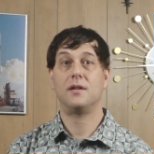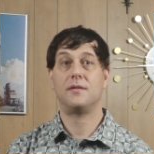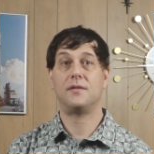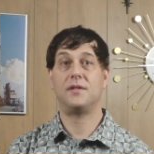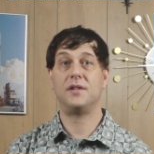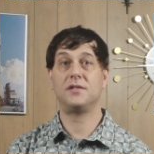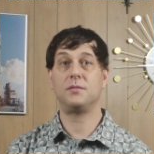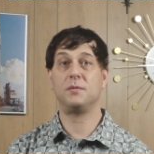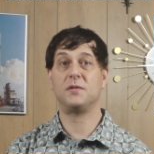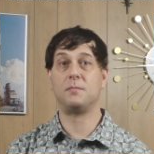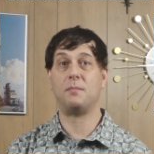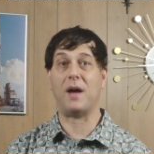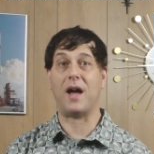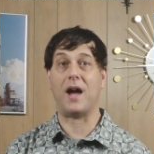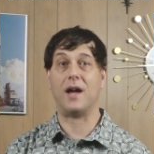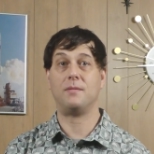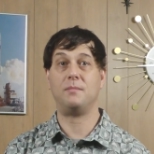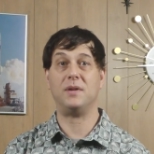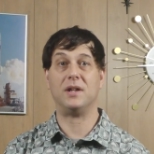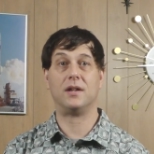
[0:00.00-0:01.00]
This was
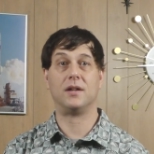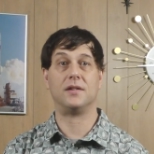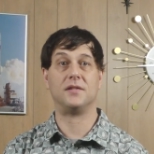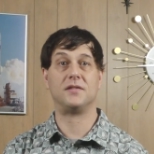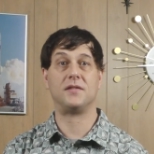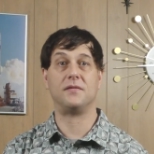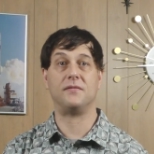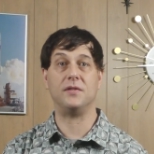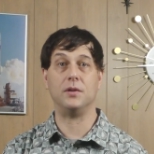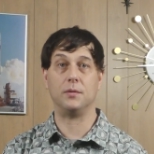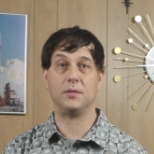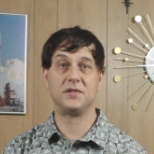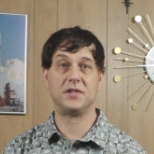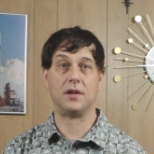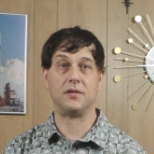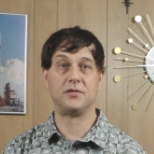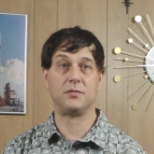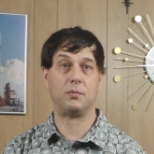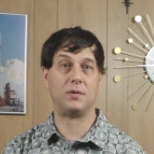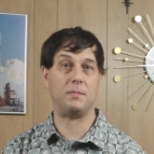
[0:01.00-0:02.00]
bad because the fuel
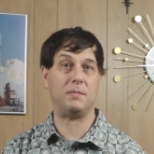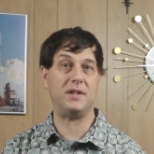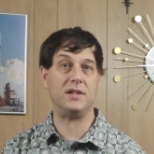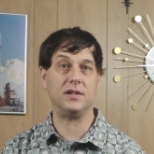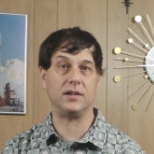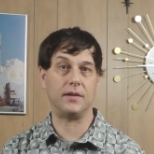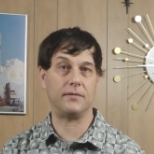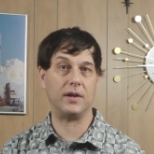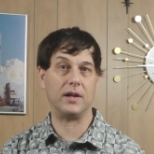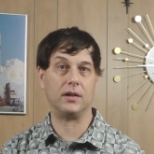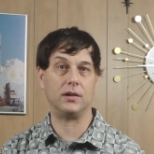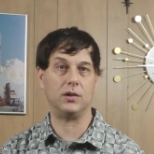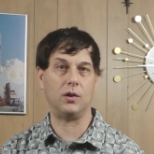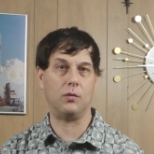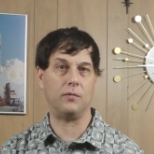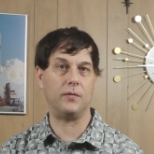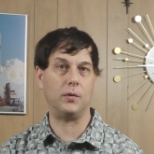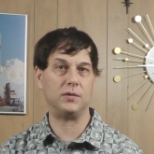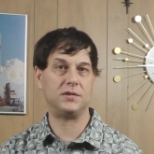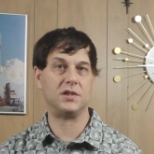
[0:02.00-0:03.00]
cells would be delivering a
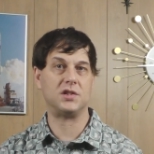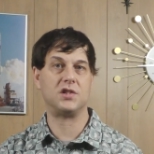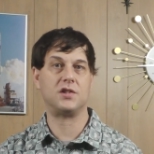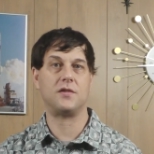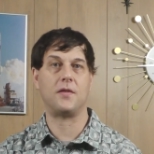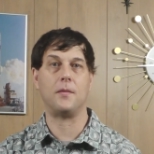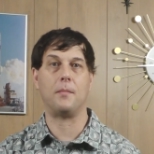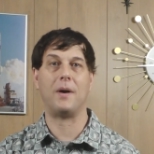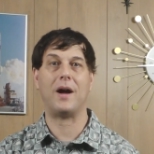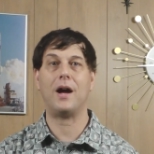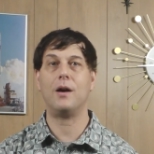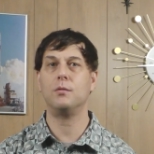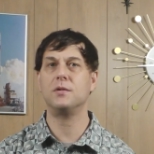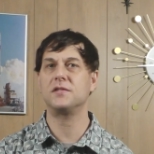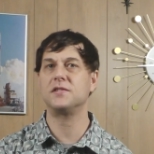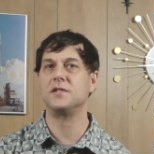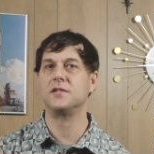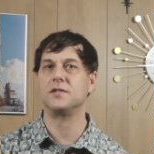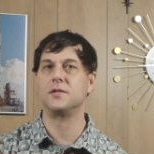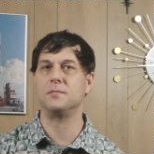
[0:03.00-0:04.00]
low voltage to the power
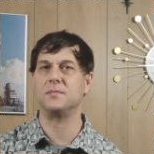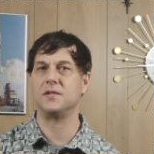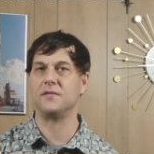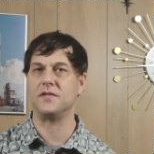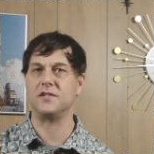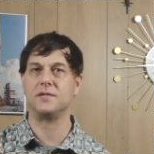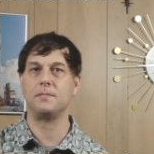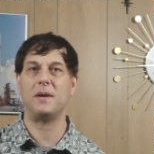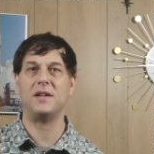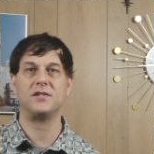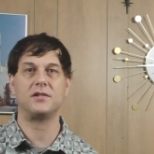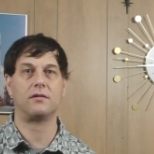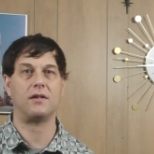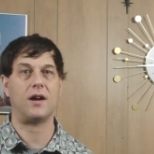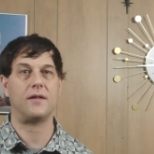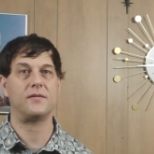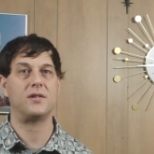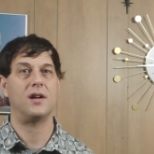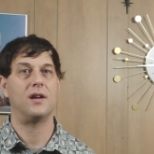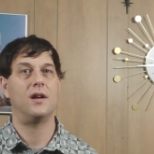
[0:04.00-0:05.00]
systems of the
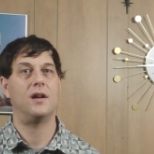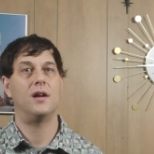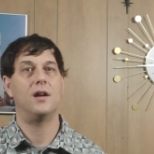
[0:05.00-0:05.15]
spacecraft,